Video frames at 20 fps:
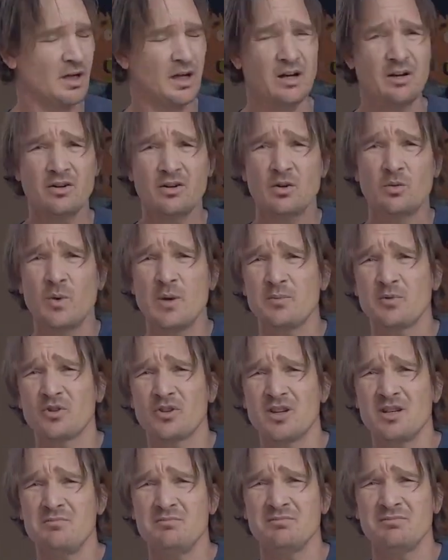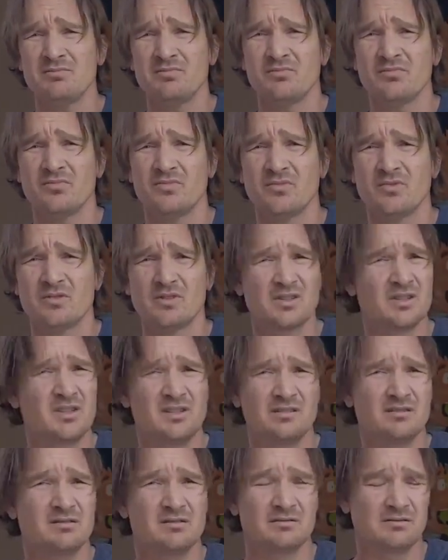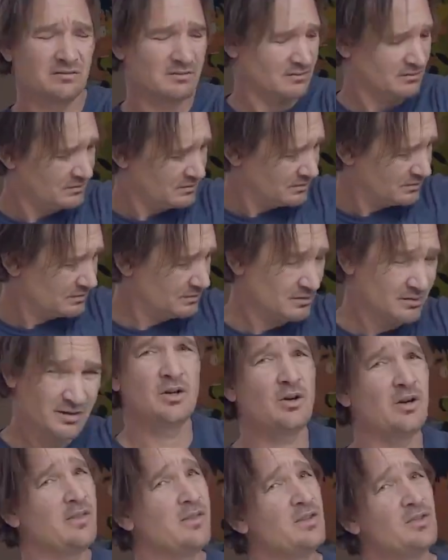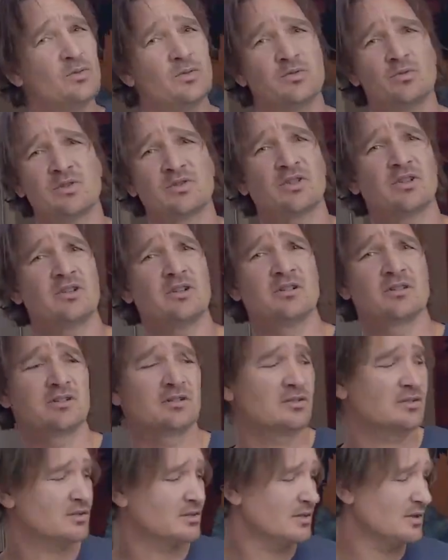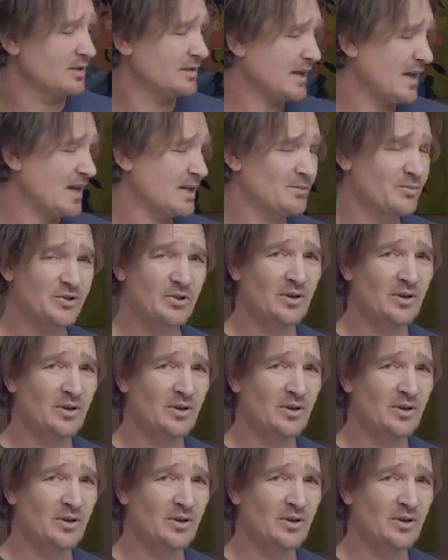I don't know, whipped cream? Is it? You know what? This was returned, this item,